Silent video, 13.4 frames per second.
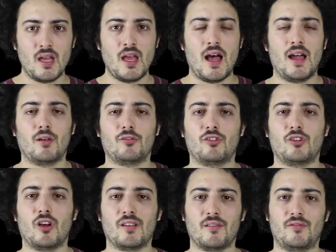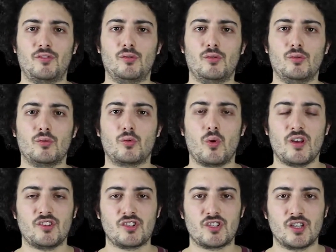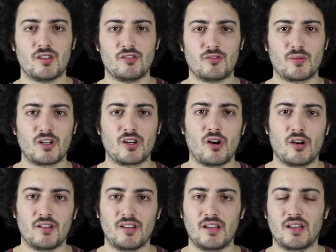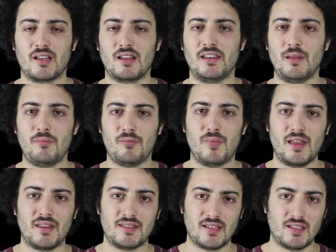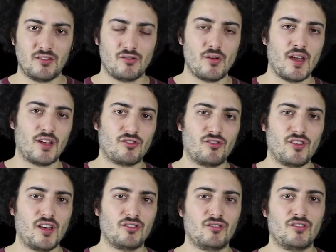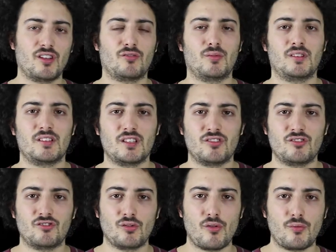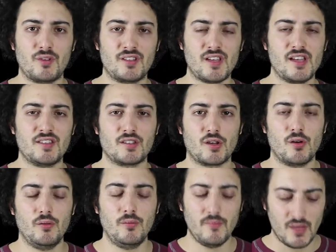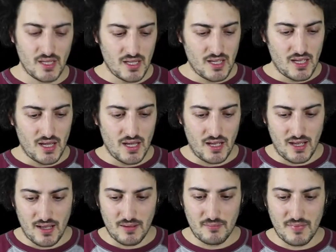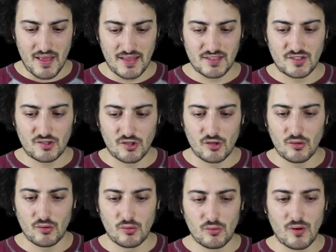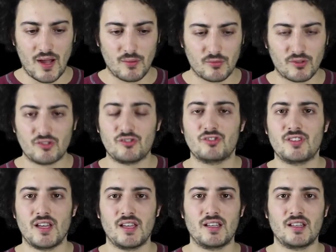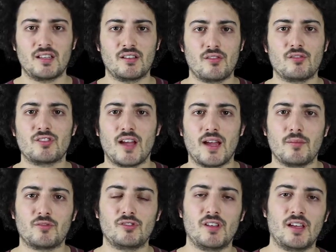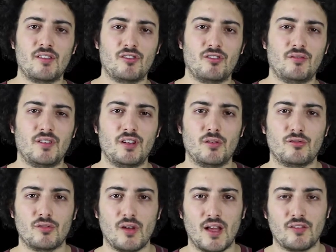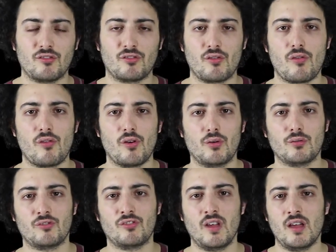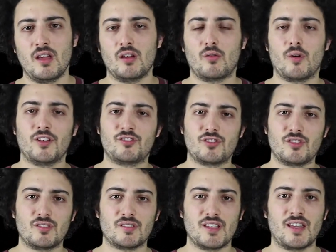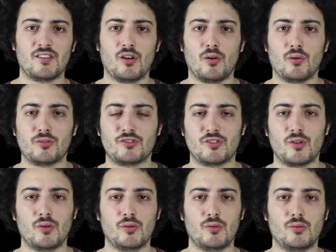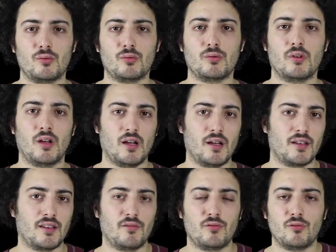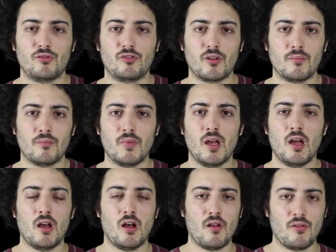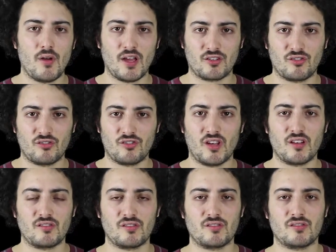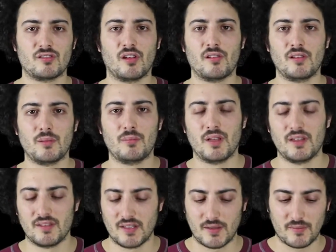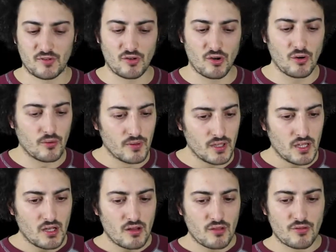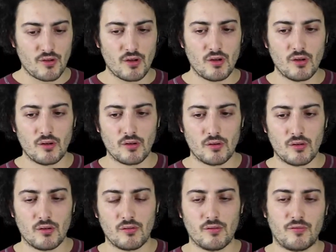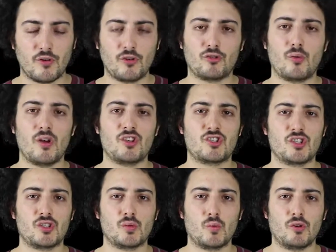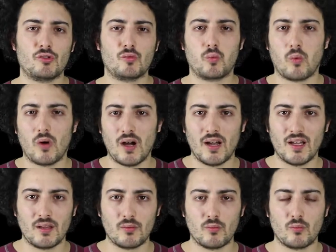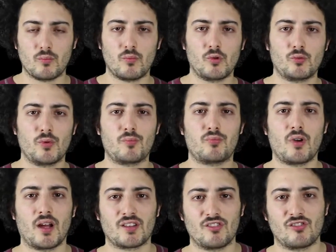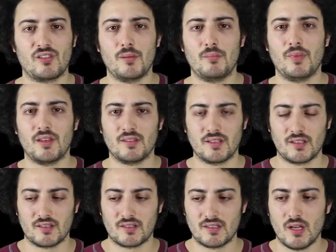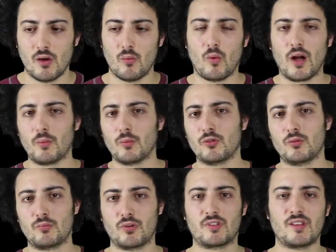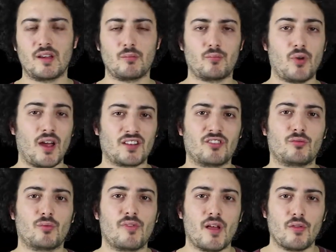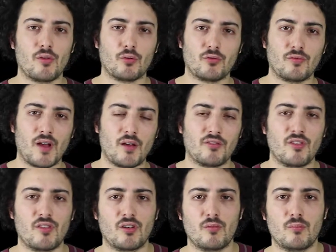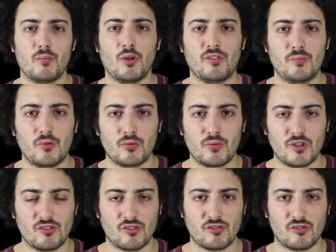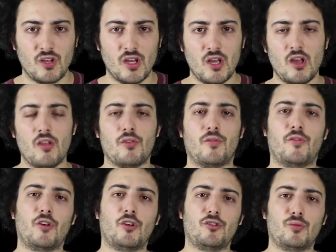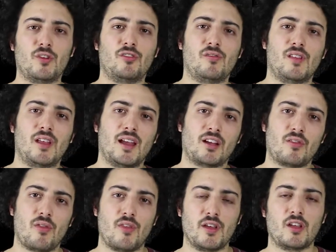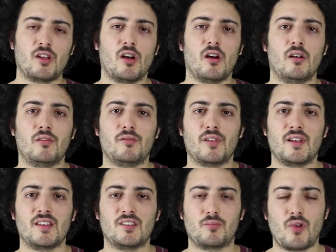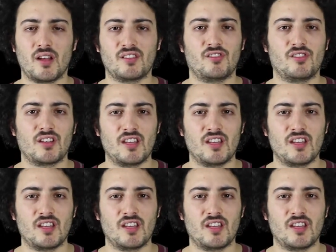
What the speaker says: I also got a few questions regarding lip bendings, the exercises that we did 2 or 3 days ago. And so I wanted to take the time today in this video to answer those questions and also give you some other exercises on lip bending. So the first question was, why would we practice lip bendings? Why would we practice without those valves? And there are multiple reasons. The first reason that I can think of is practicing